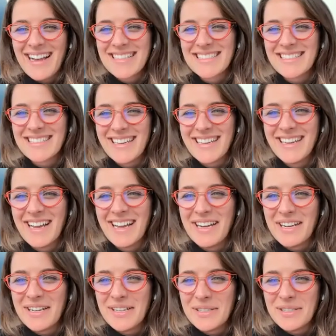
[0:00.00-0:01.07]
Excellent.
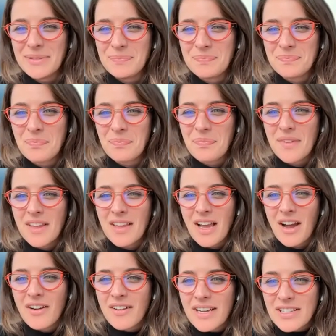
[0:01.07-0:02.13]
Um,
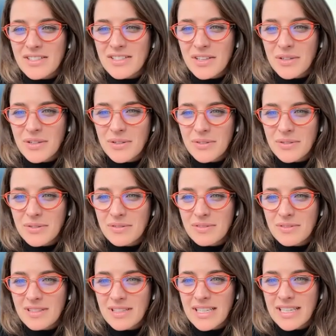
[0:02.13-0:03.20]
all right.
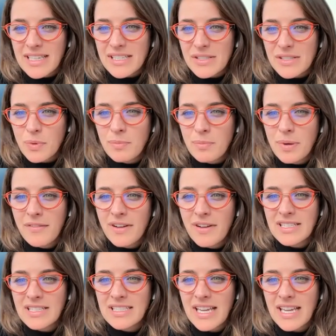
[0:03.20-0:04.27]
So, Liz, when
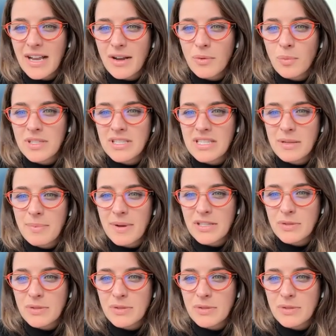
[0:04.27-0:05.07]
pivoting to tech, what's the